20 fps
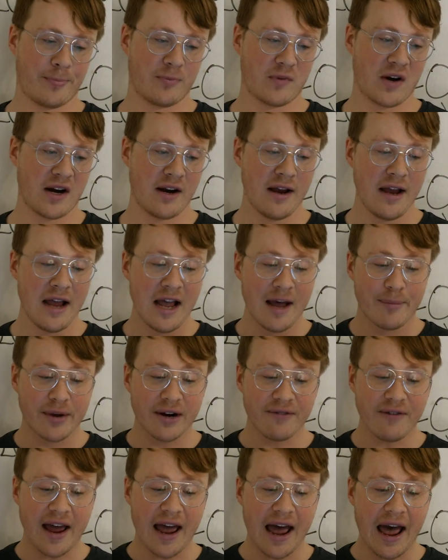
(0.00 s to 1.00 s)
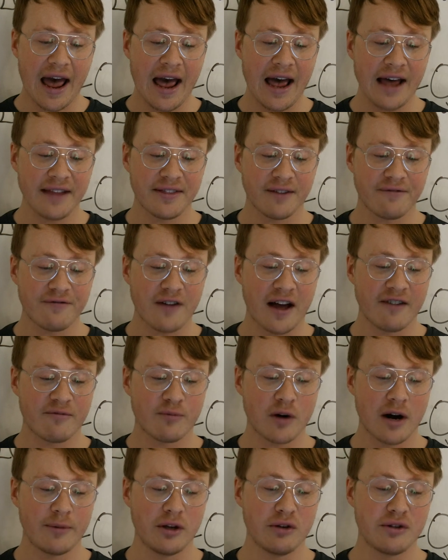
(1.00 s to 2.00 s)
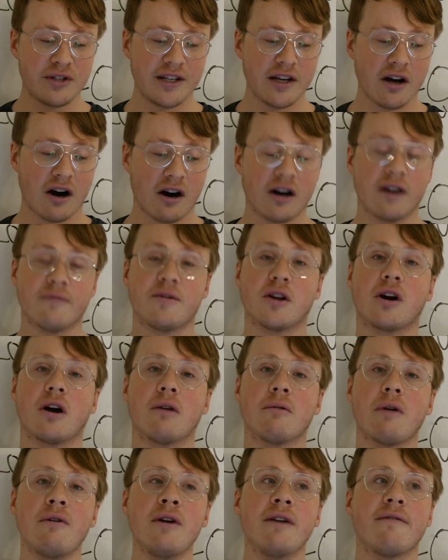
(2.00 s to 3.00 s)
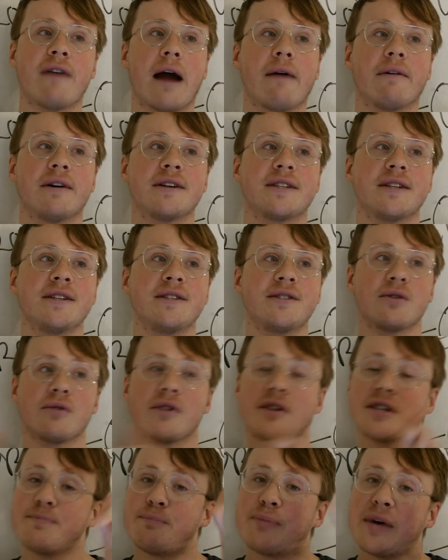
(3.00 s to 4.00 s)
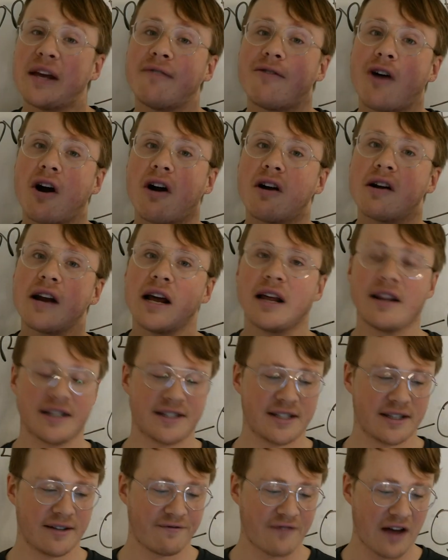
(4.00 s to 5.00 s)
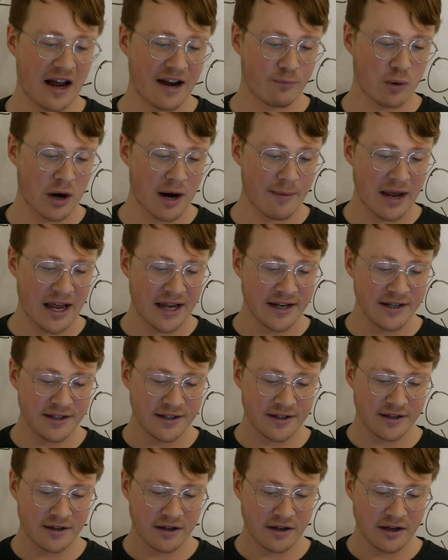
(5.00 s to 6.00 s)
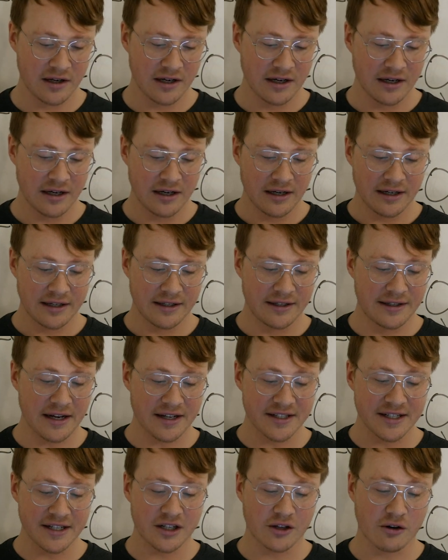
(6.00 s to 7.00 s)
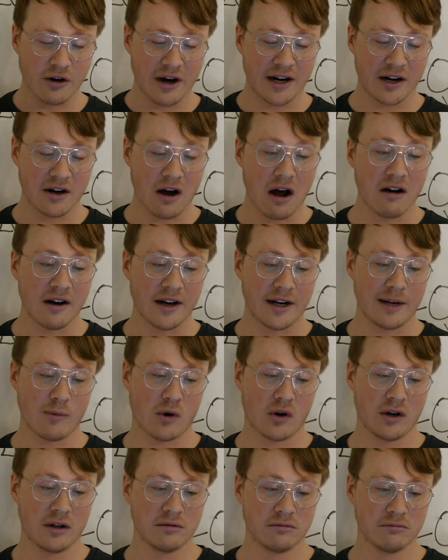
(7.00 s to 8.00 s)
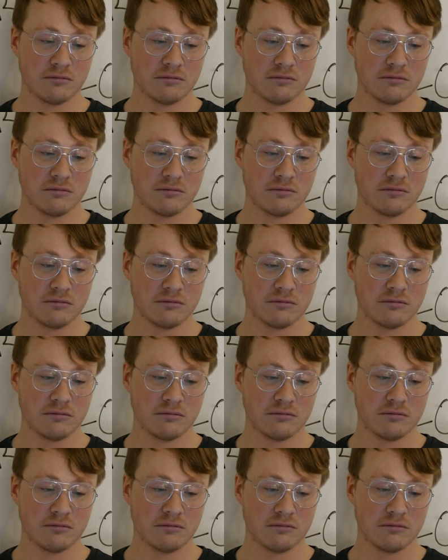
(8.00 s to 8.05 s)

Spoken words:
Right? But if I add the 5' UTR of the coronaviruses, so this bit of RNA that's at the 5' end, doesn't degrade at all anymore.